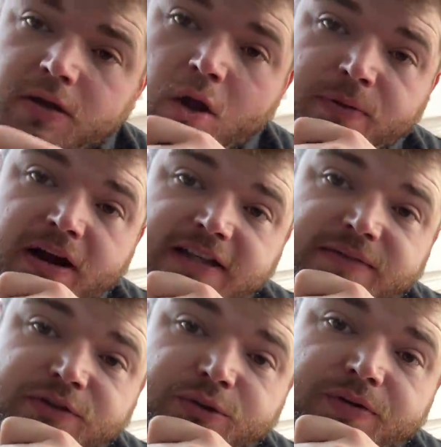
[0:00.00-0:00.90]
Hope you guys
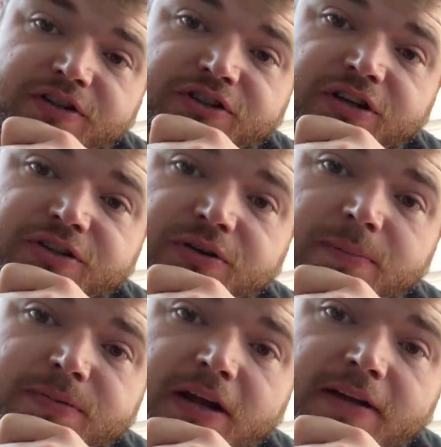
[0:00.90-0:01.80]
have enjoyed this Chester
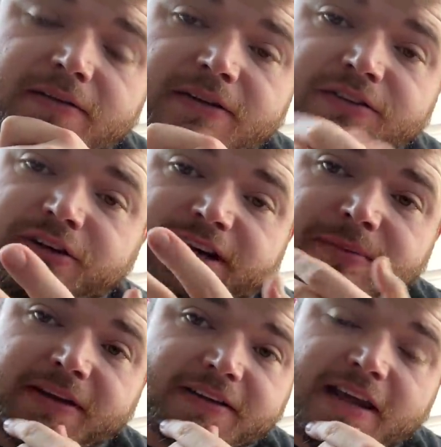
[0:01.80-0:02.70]
update. He's looking at
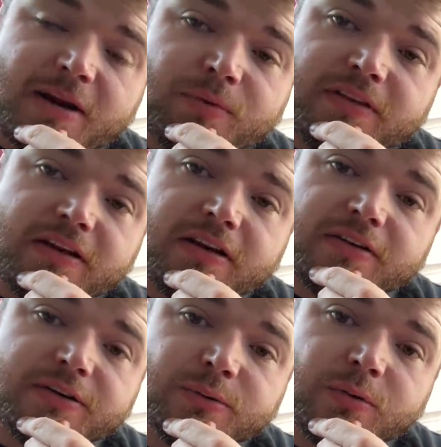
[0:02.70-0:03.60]
me like, Dad, what the hell
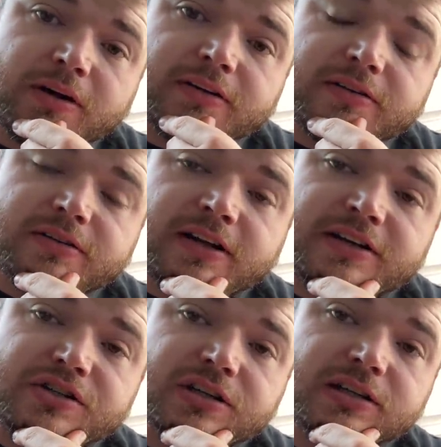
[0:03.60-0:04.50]
do you want? I
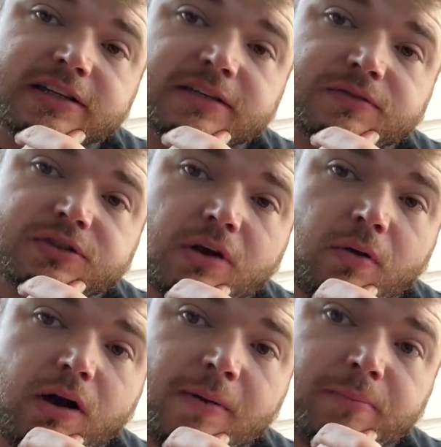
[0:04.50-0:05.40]
need you to leave.
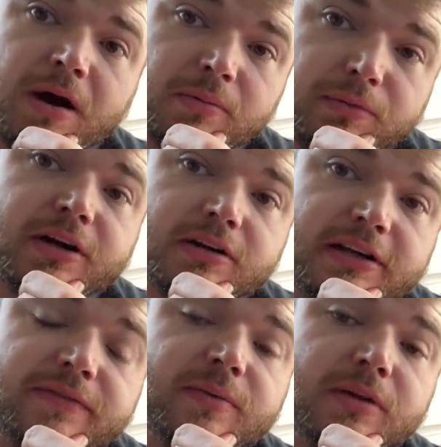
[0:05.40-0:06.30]
So I'm probably gonna
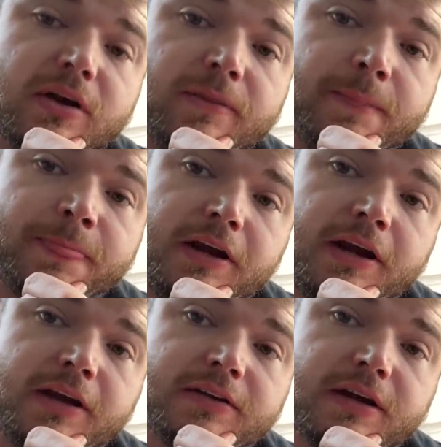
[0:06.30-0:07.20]
leave him alone.
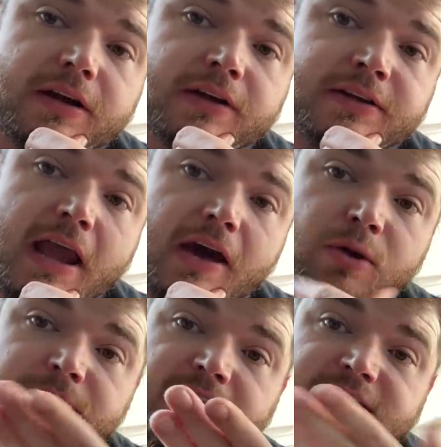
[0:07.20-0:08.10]
And uh, yeah,
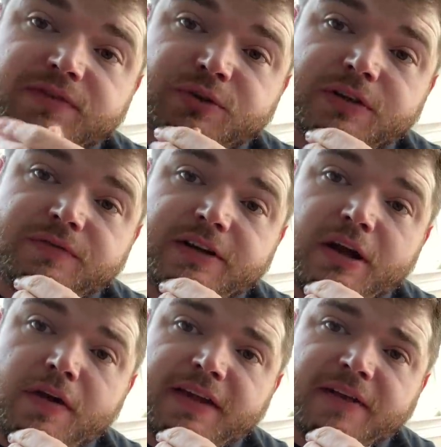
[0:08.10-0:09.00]
hope you guys have enjoyed the
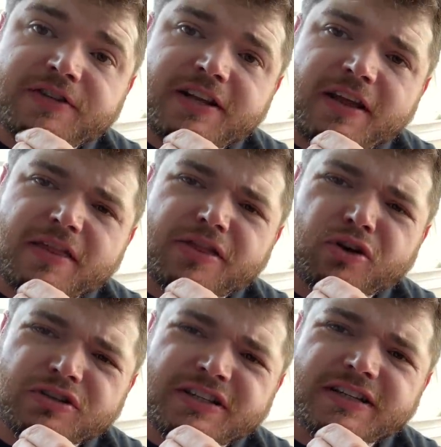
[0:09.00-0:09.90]
video. I think I've said it like
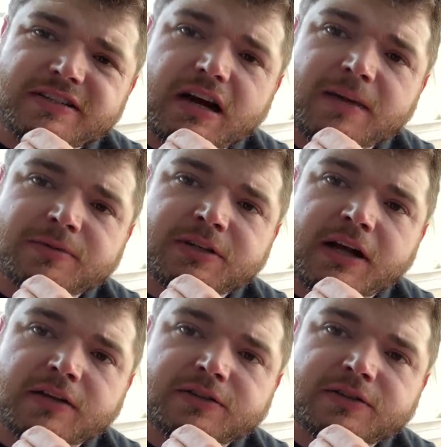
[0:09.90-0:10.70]
13 times now.